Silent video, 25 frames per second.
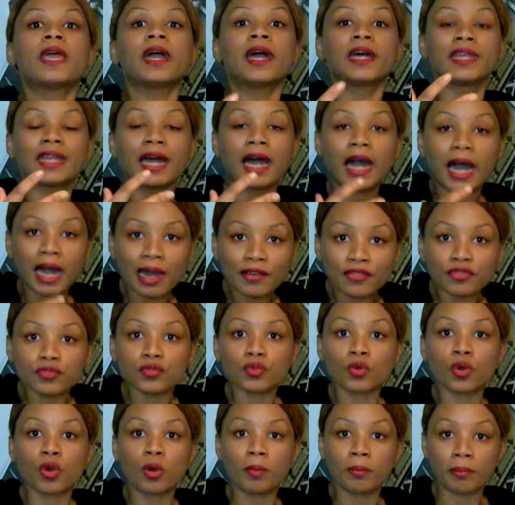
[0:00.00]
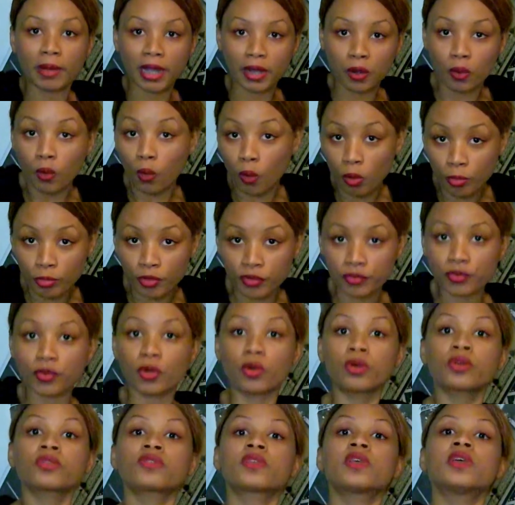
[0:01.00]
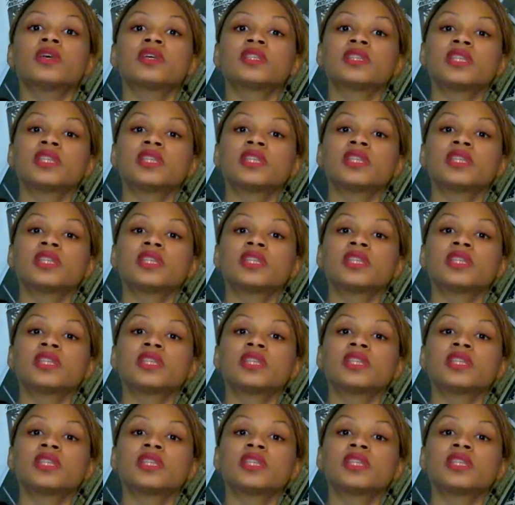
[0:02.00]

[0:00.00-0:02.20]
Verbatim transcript: and i have to come back home of course